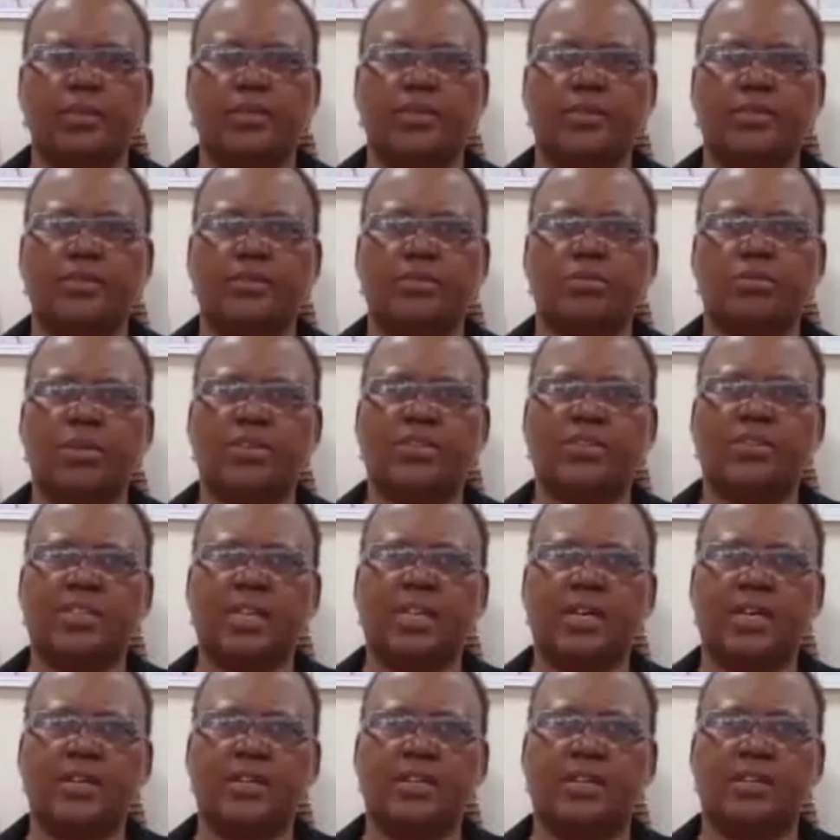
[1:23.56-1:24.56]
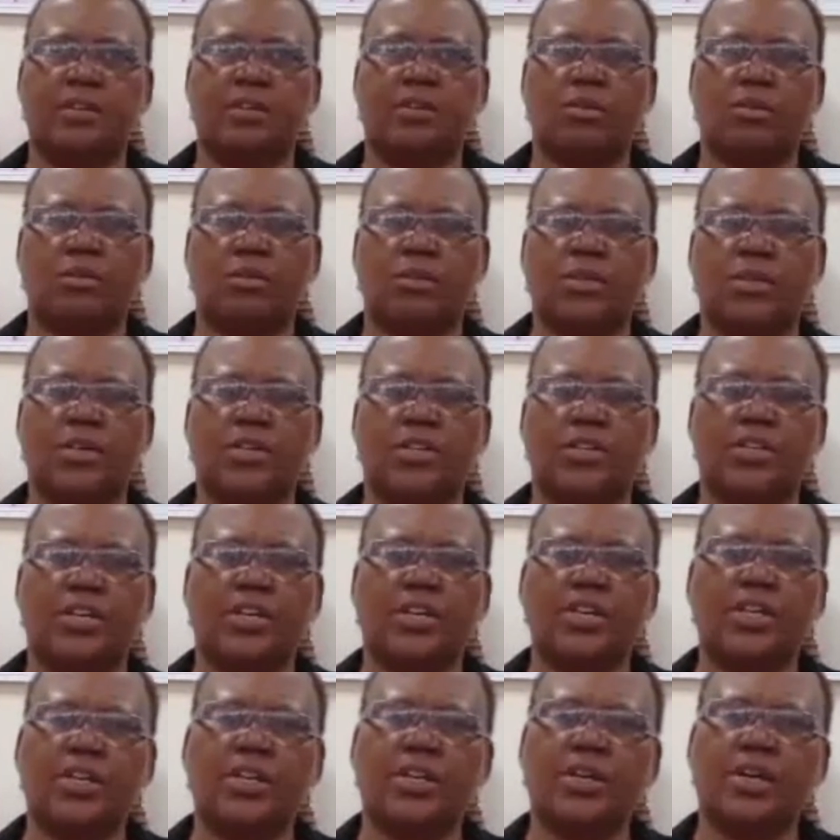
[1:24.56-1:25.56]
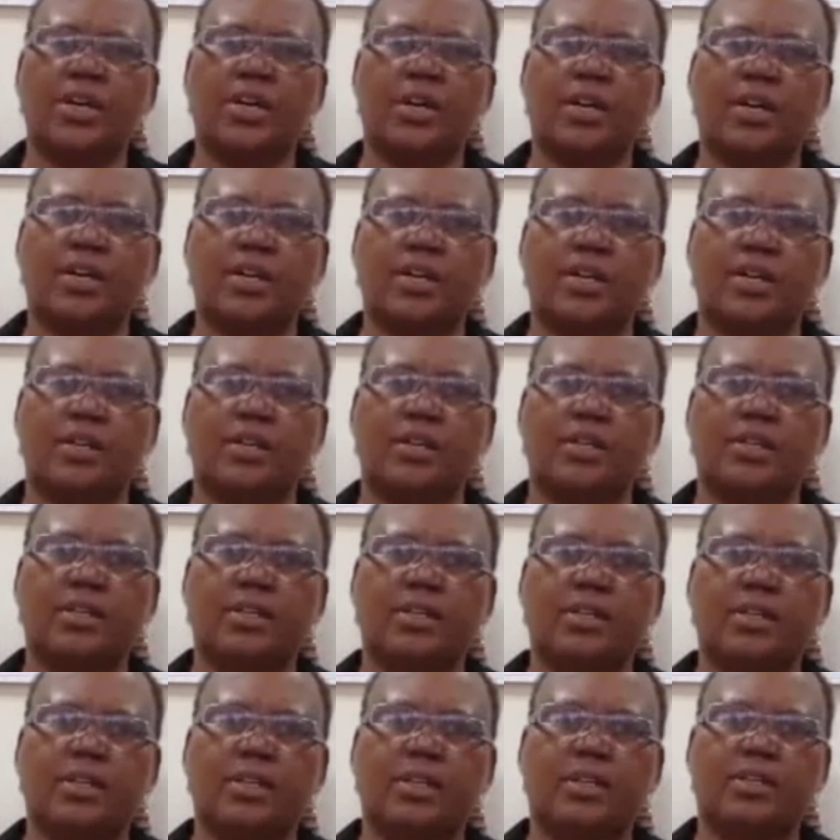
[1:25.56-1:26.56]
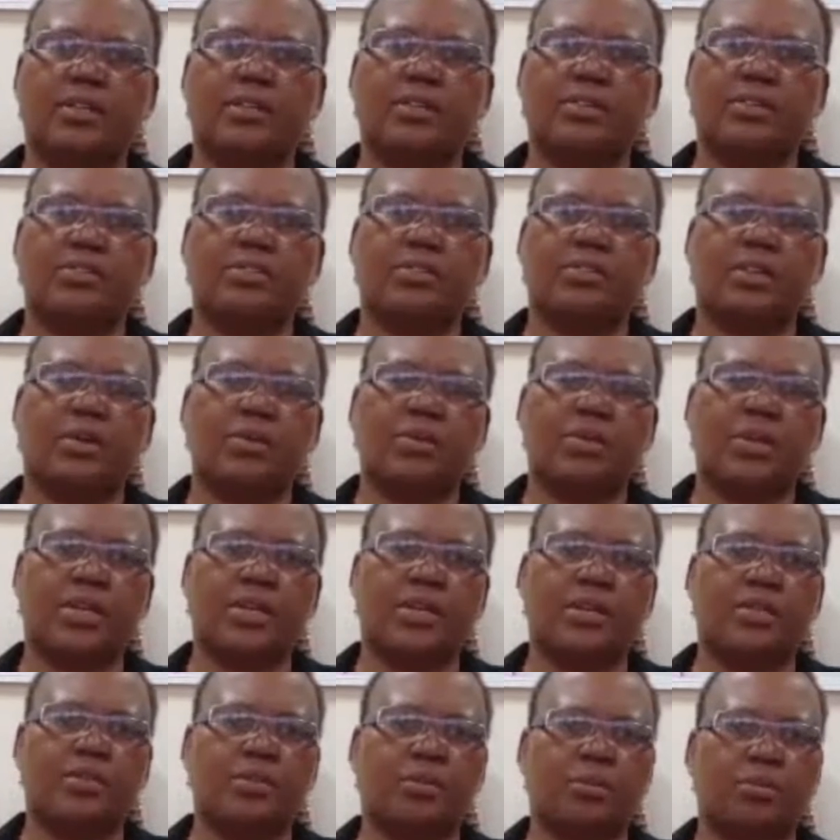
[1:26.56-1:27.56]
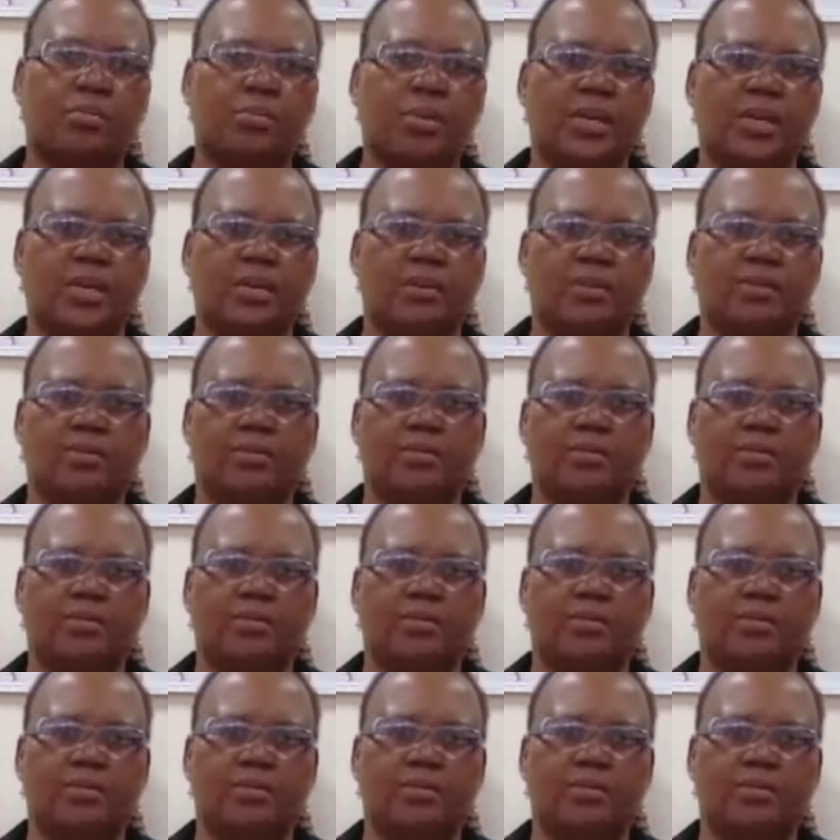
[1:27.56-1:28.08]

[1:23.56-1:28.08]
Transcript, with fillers: This was done in northern Kenya and southern Ethiopia.